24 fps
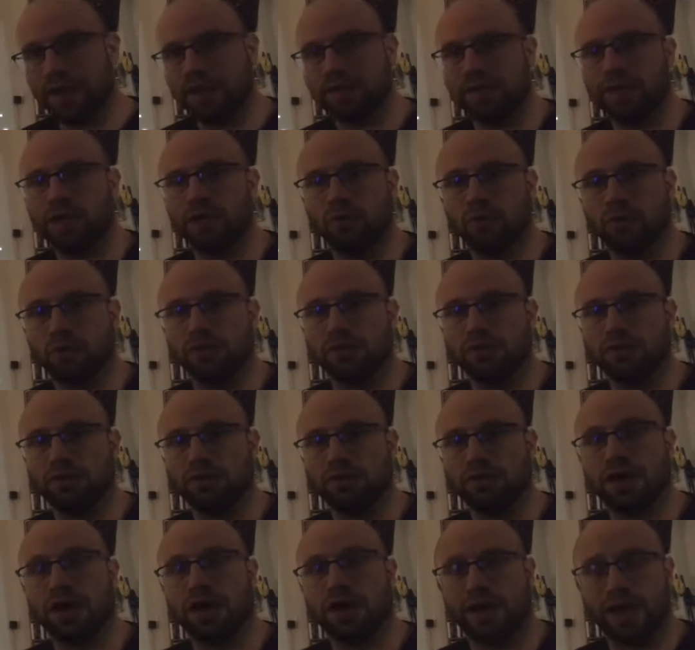they really do
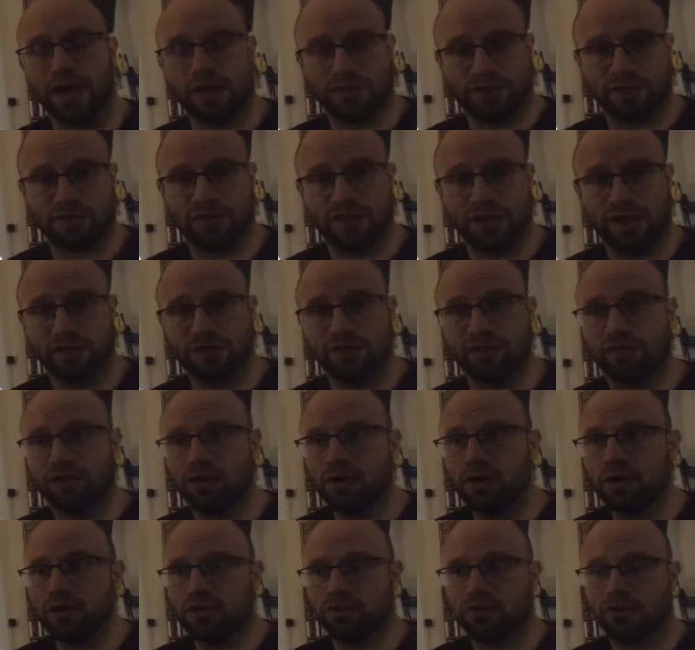not have a sense
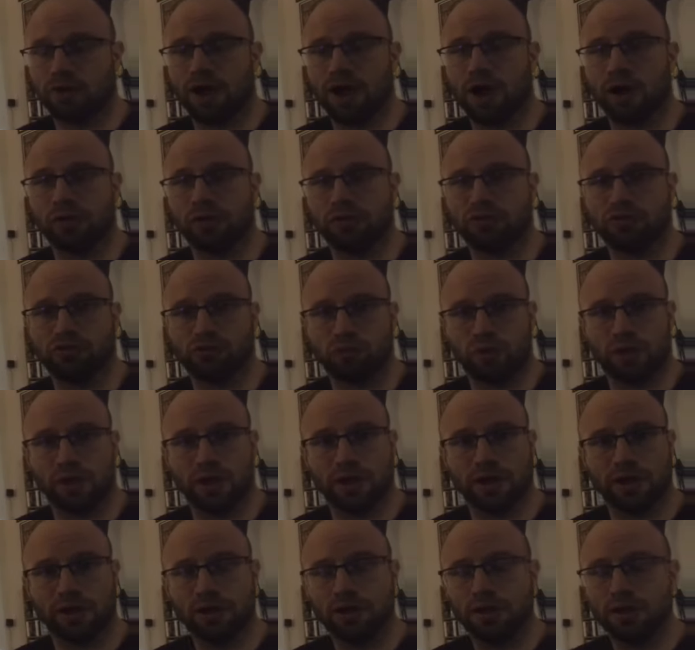for how to
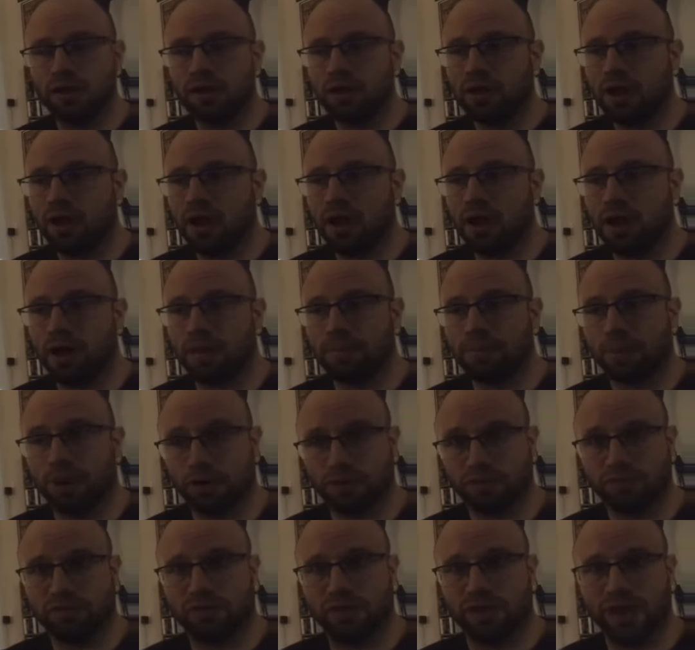string
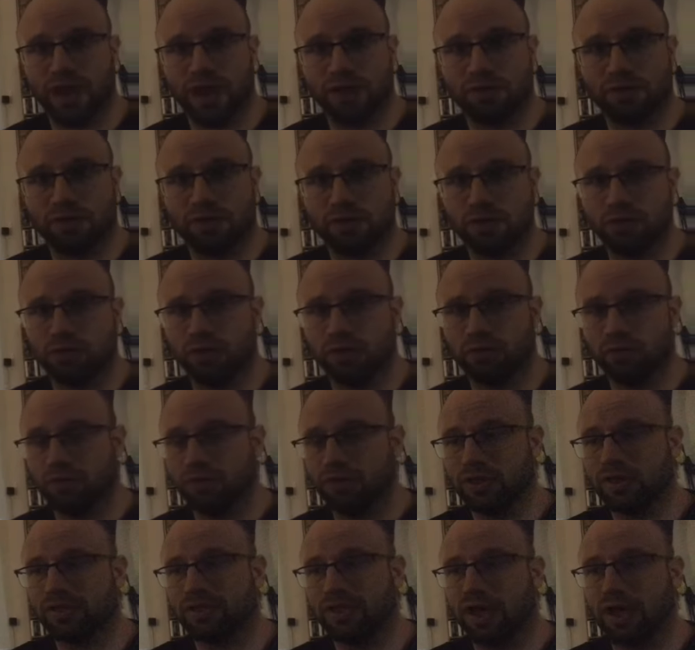parts together. You can
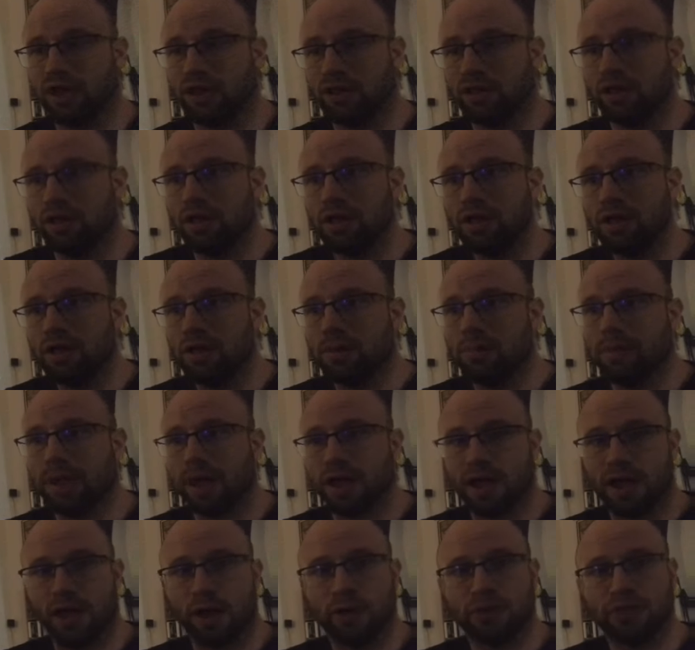really tell
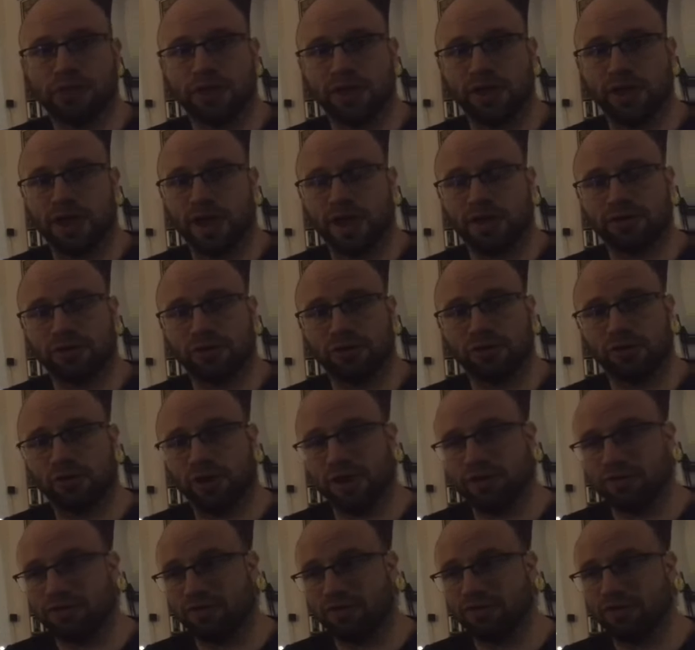by how they have their
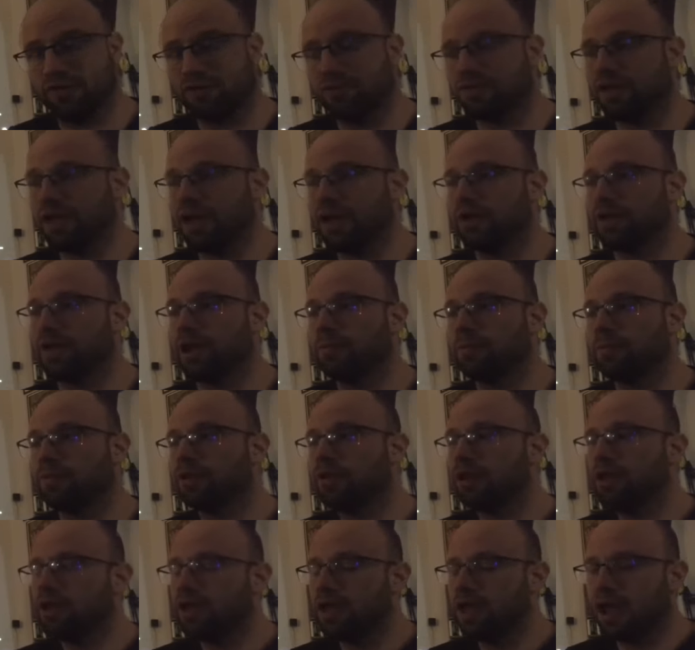transitions lined up,
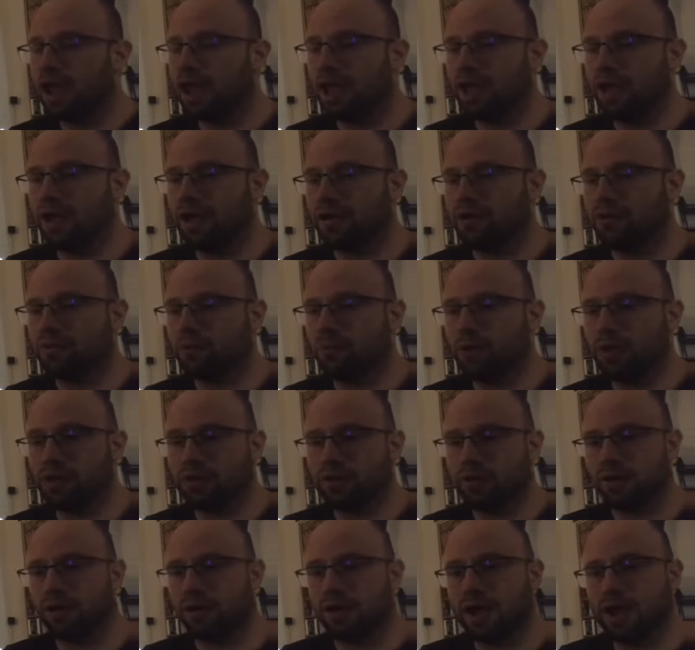and
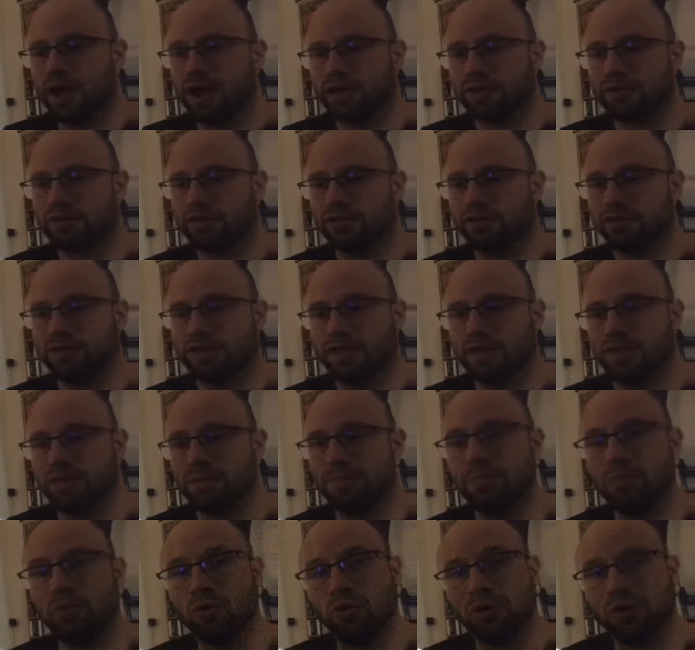whether or not the
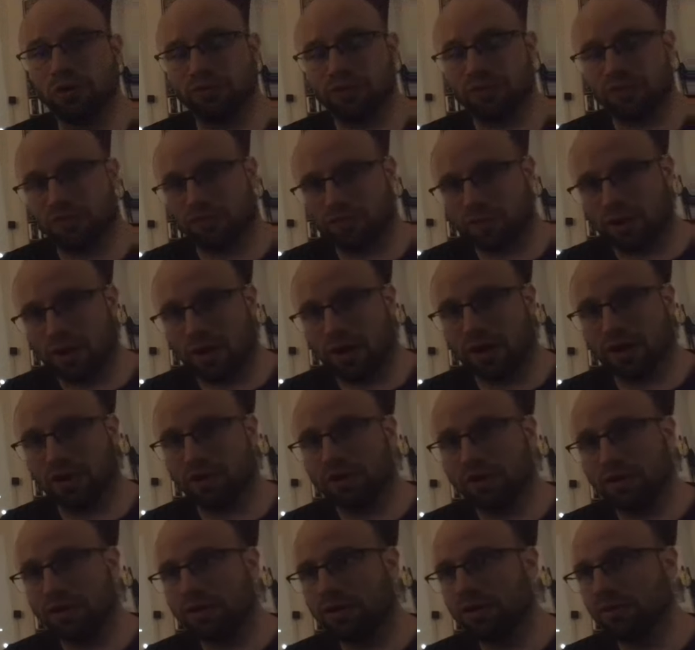mood of the song
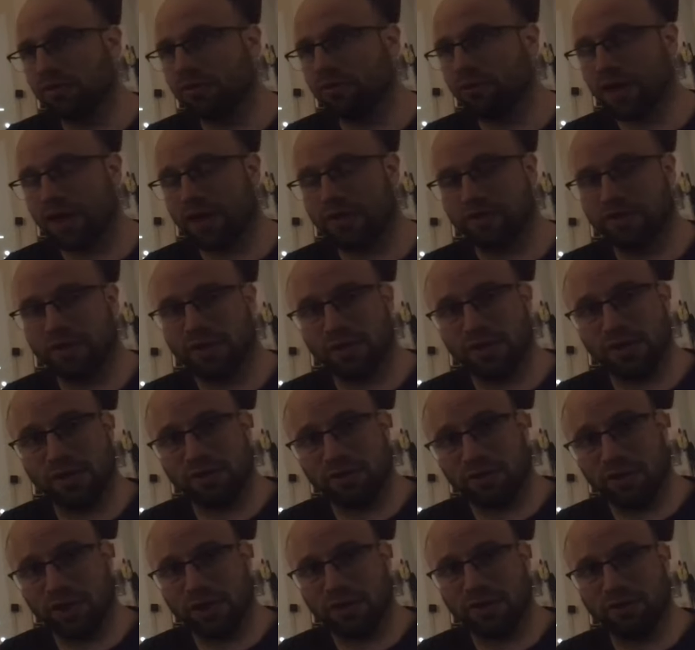drastically
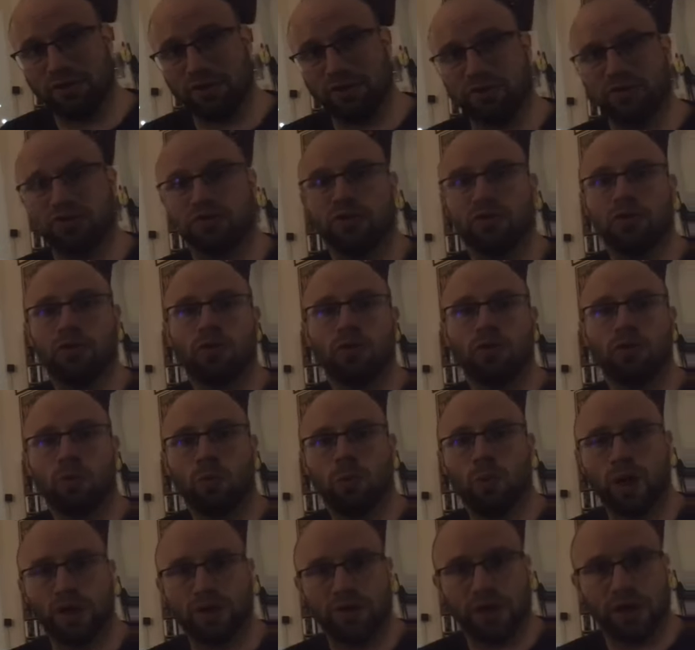changes
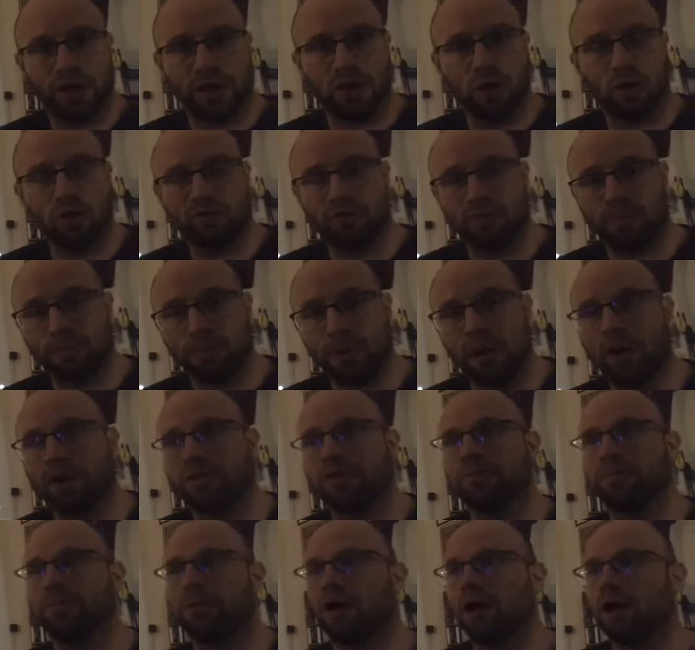when they go from part
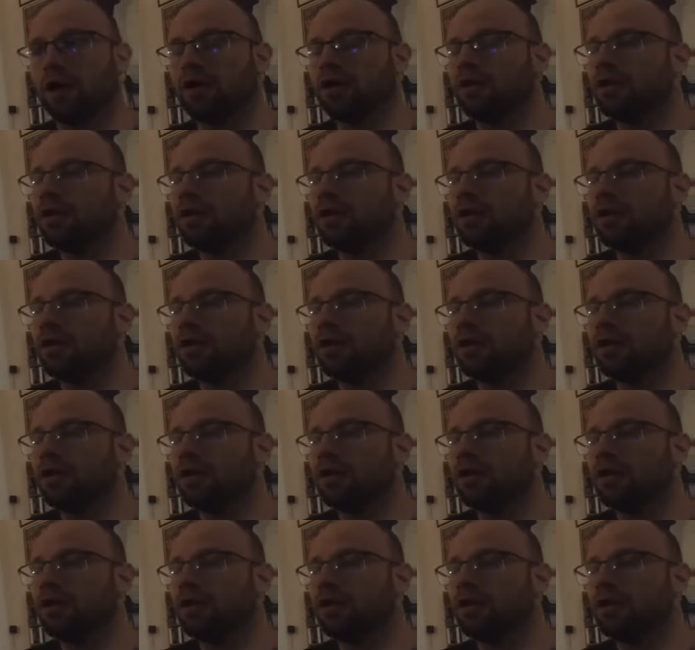to part.